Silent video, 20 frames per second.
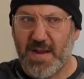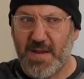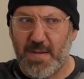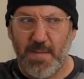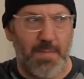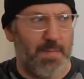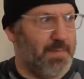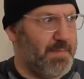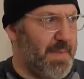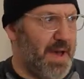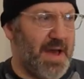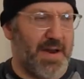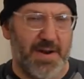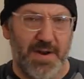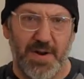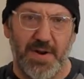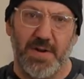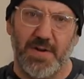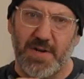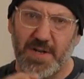a
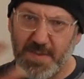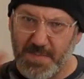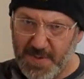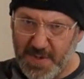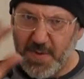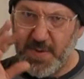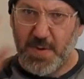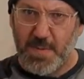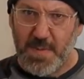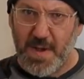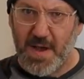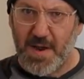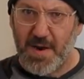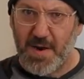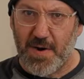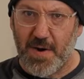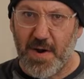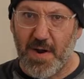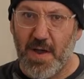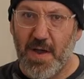monitor, computer
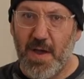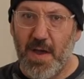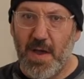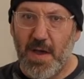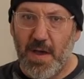monitor,